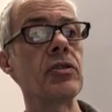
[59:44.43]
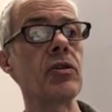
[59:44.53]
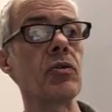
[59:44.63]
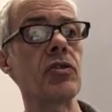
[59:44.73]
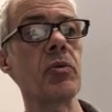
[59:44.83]

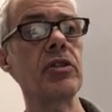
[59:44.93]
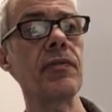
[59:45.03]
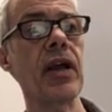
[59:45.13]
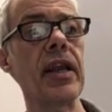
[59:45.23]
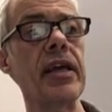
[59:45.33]
so, so once
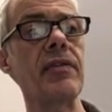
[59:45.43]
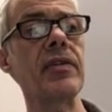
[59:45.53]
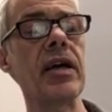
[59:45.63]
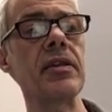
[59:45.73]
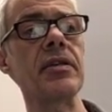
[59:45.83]
you've
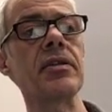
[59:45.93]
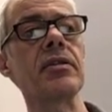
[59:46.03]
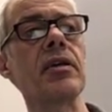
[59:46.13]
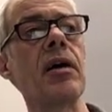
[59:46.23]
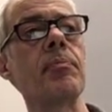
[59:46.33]
cleaved at
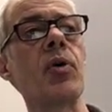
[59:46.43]
this um,